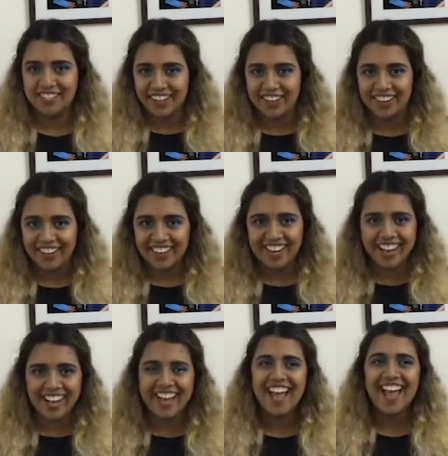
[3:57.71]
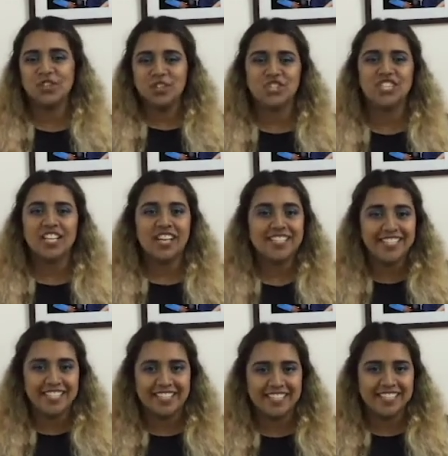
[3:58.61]
a lot. You just can't
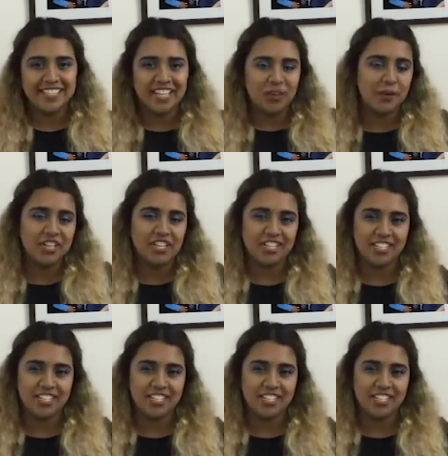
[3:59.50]
sit still when you're